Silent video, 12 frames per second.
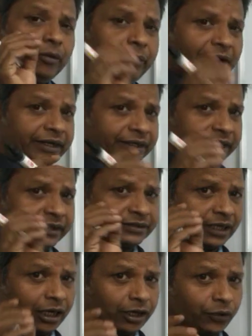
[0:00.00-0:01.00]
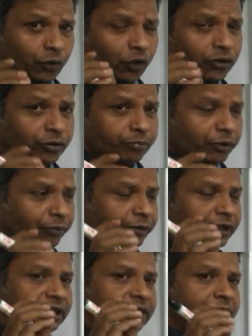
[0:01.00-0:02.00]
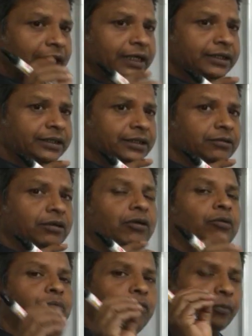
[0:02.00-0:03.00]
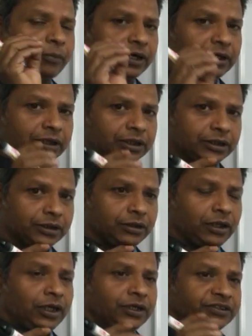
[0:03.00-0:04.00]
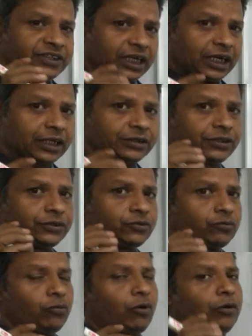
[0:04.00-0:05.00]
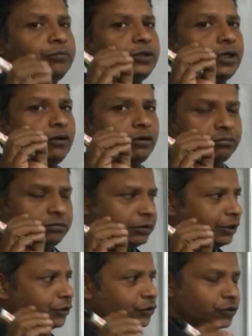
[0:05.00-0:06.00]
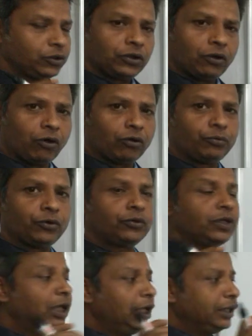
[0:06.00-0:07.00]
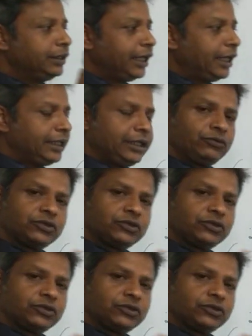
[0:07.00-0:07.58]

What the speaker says: pancreas are not properly acting, properly secretions of the insulin hormone, then you